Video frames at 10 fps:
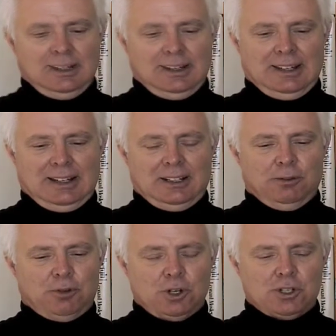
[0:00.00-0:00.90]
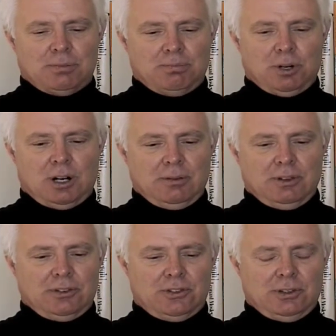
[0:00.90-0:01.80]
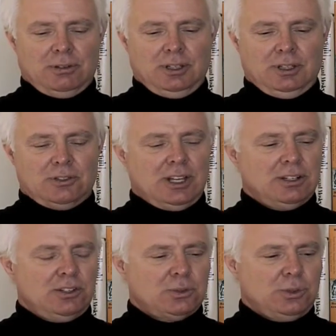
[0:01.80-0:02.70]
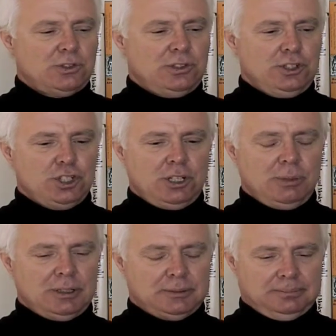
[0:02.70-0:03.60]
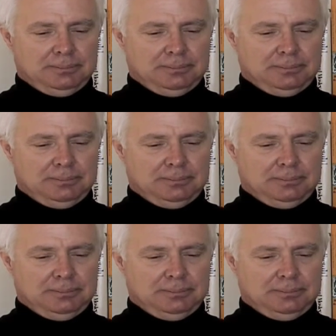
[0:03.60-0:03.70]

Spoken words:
And the first part of the sentence was legitimate.